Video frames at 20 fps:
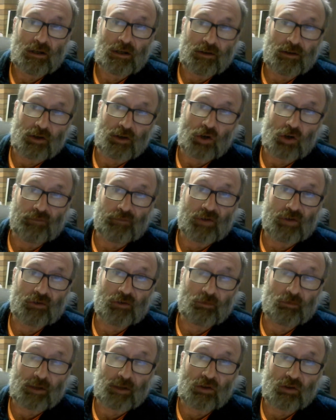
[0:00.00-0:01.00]
the convos
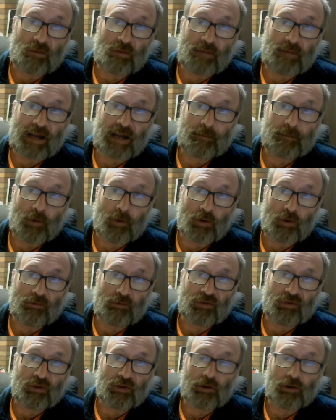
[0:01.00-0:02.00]
will be on the back burner
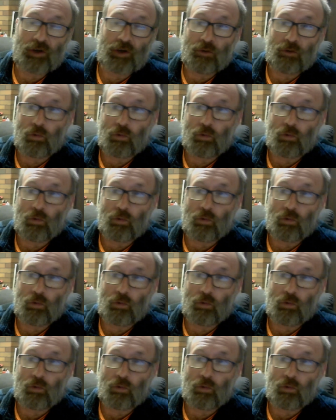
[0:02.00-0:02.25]
until I know